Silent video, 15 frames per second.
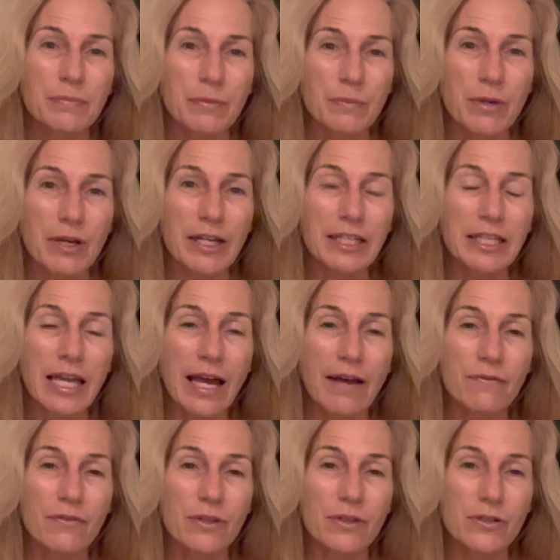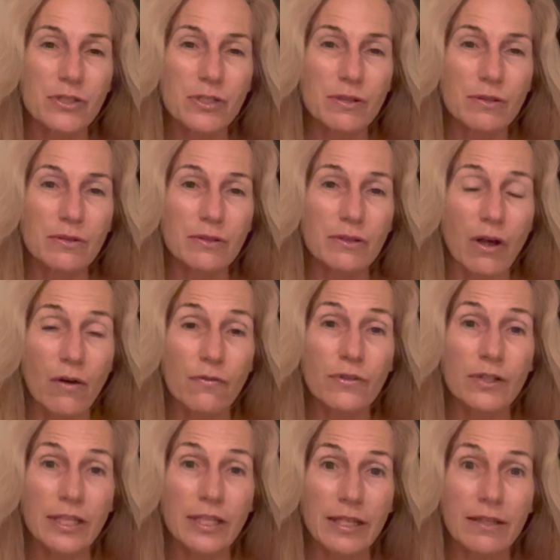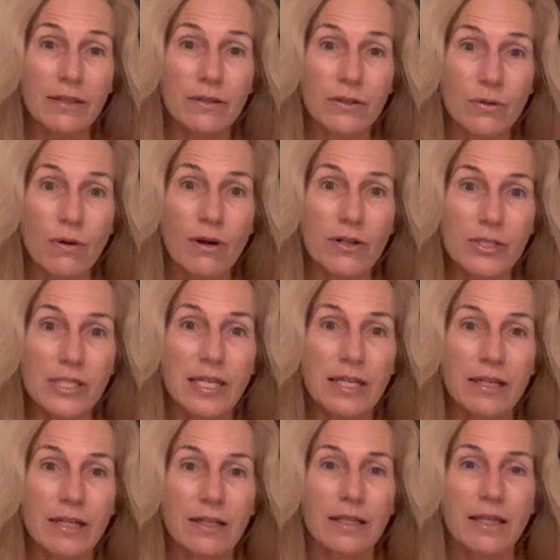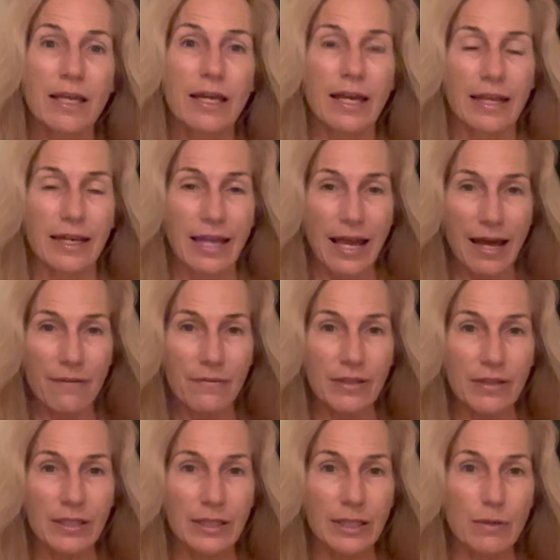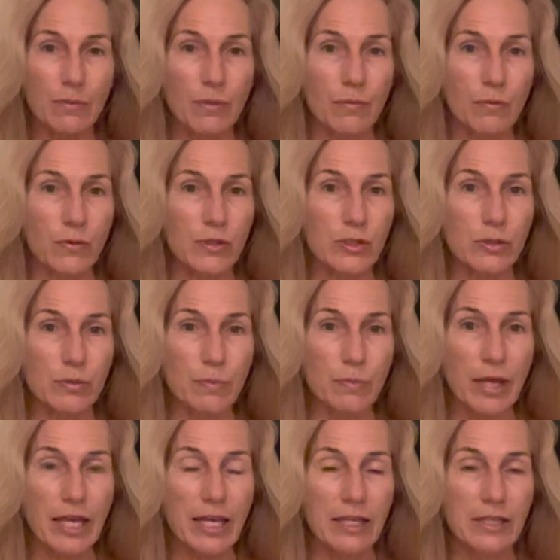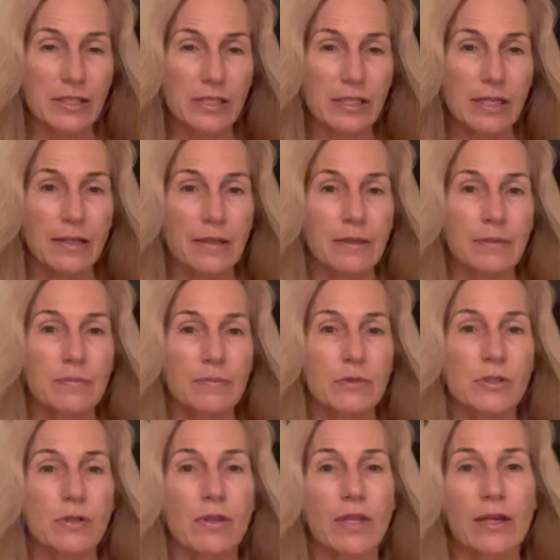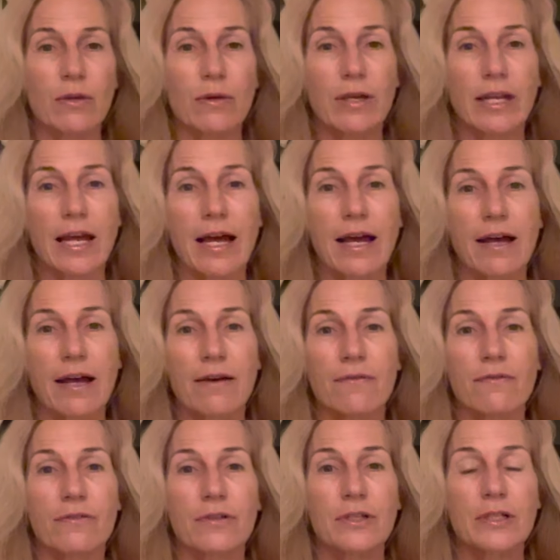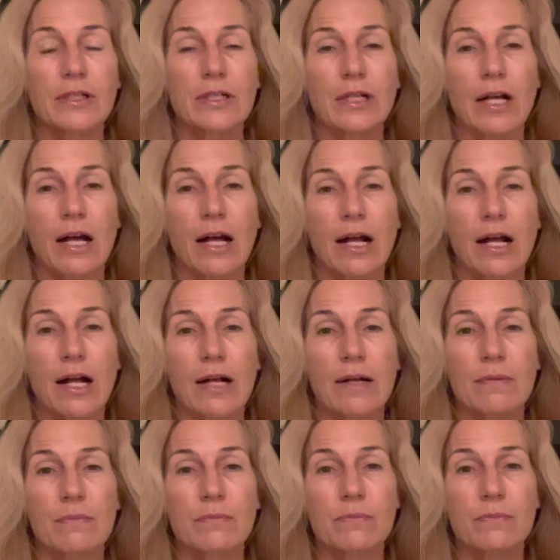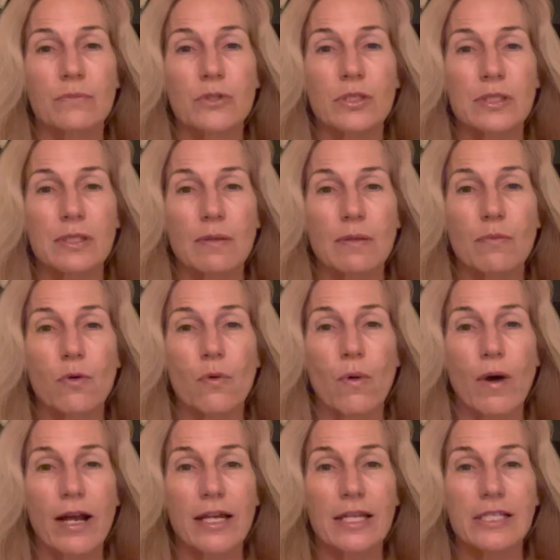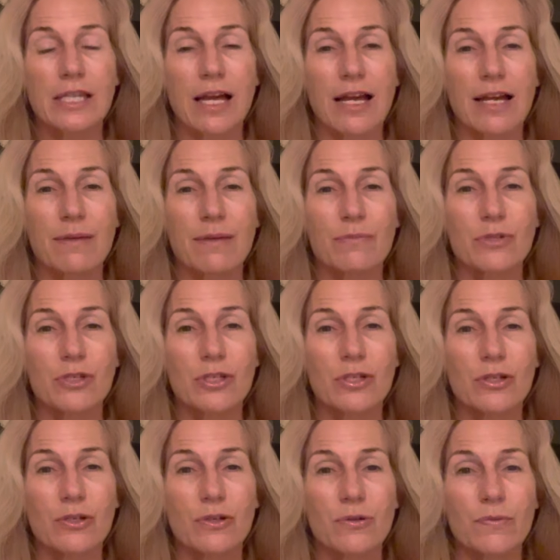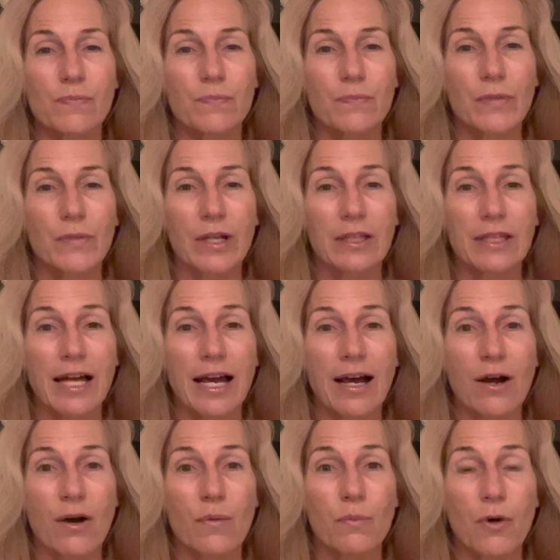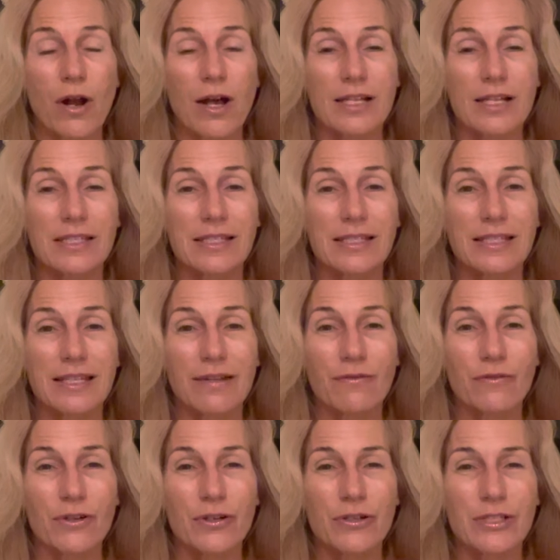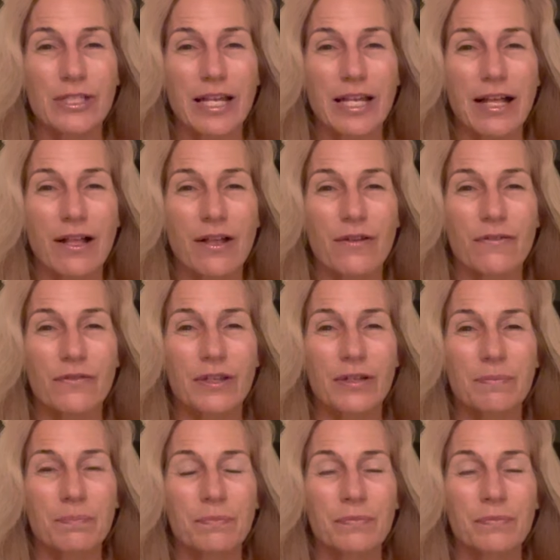but yeah, there's a hopefully you are seeing and having a little bit more space so that you can have um, just some quiet time to allow processing for yourself and